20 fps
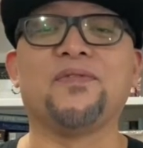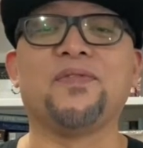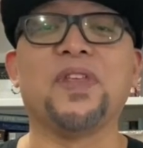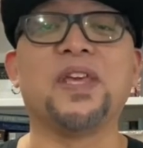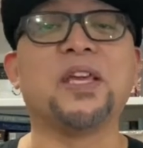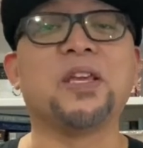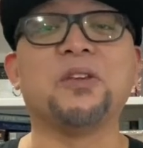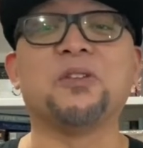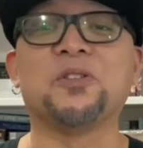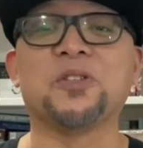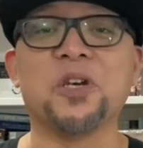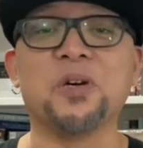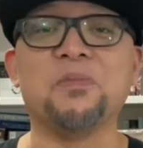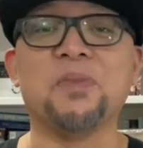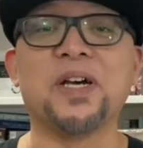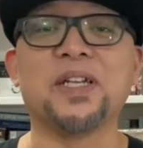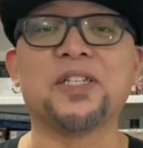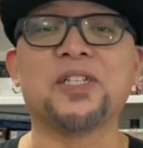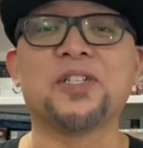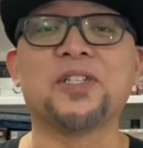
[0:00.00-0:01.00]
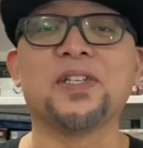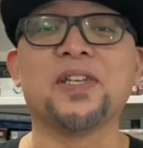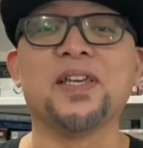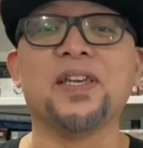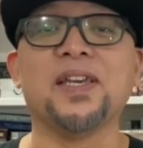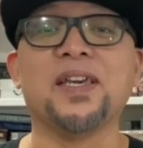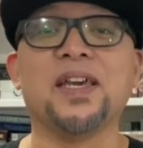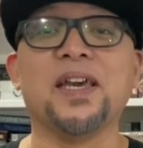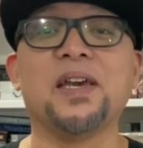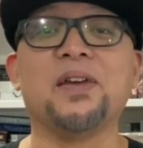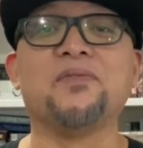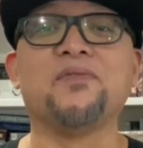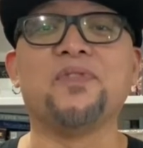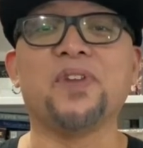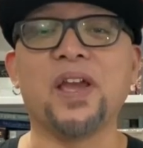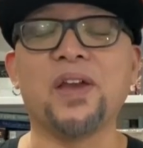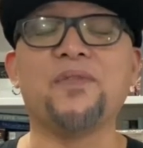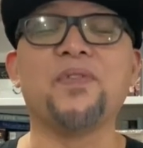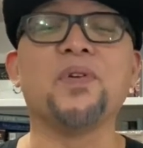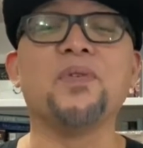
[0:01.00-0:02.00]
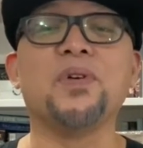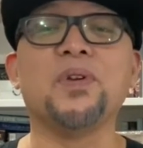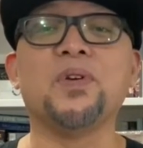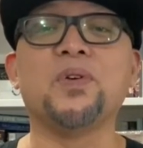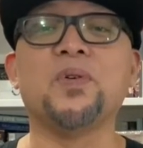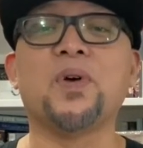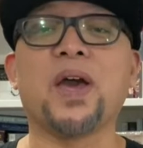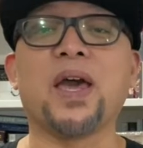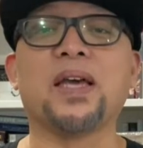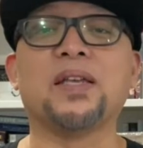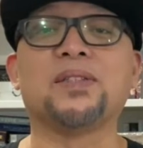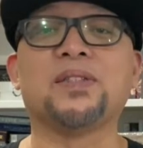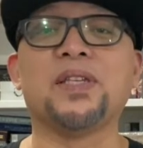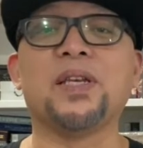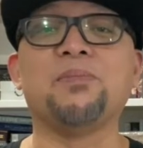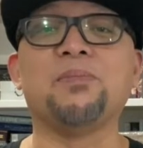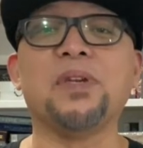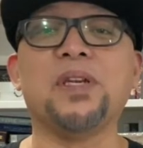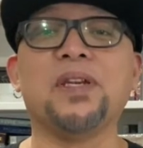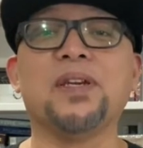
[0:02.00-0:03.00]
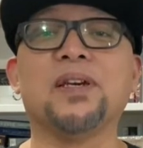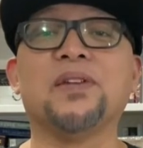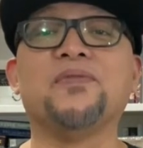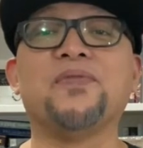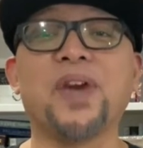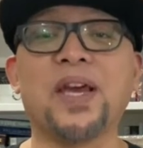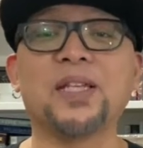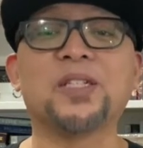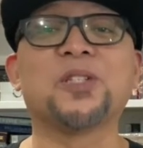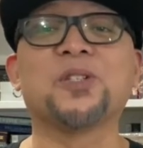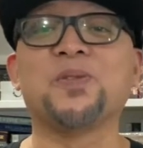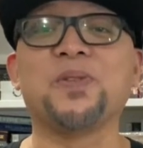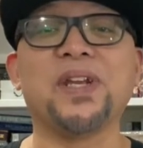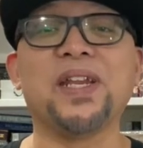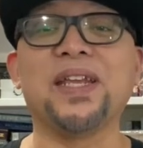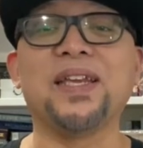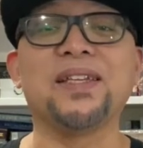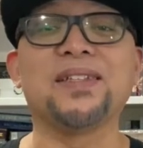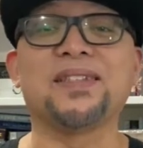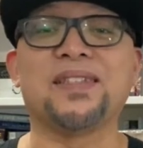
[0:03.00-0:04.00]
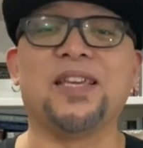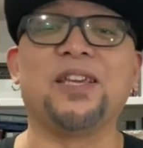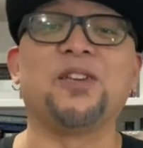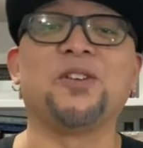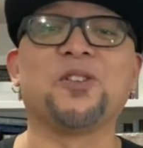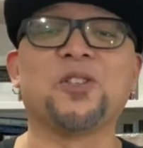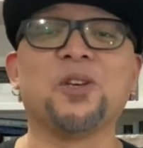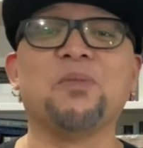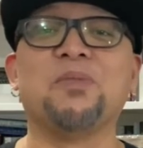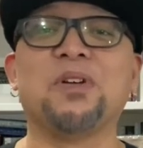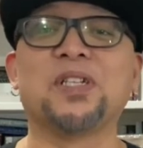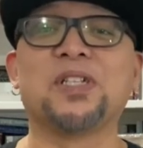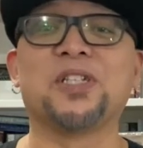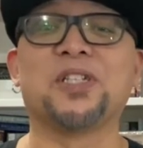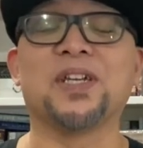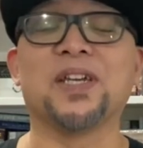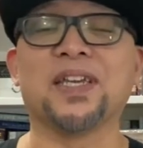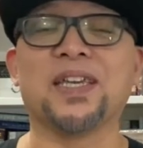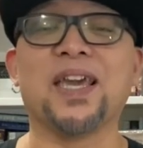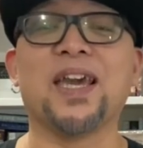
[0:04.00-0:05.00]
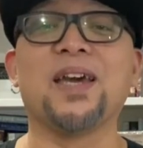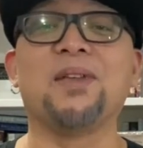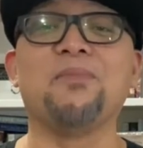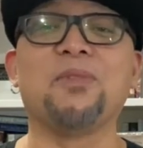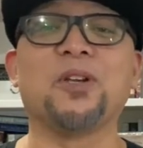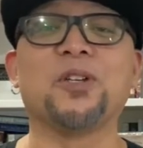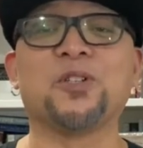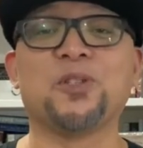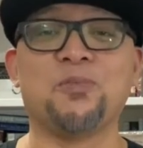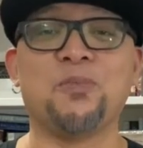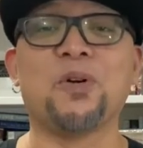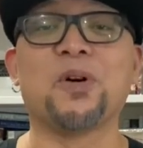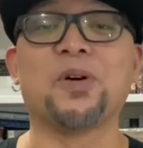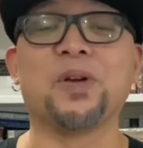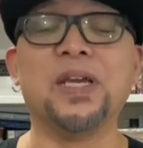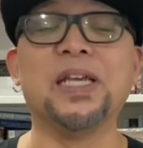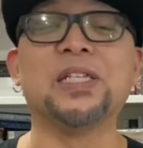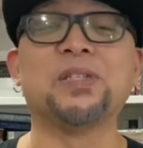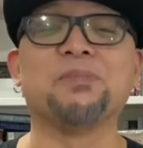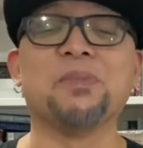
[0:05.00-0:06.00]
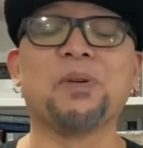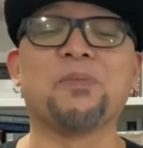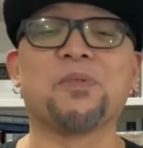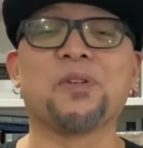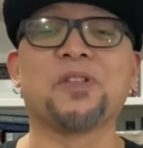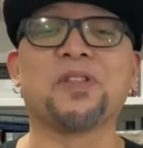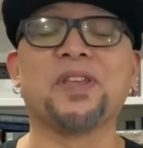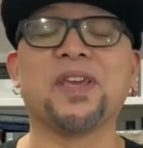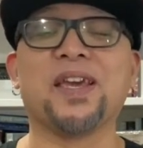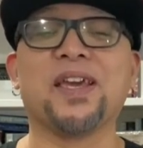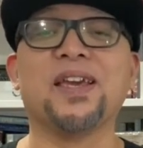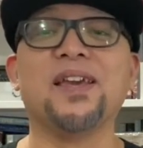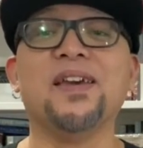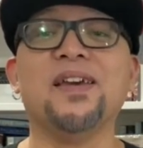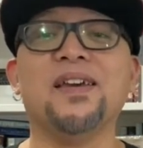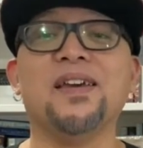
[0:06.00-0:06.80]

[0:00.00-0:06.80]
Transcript: Thank you so much. And for everyone who has sent me advanced greetings, thank you so much again, because tomorrow is my birthday.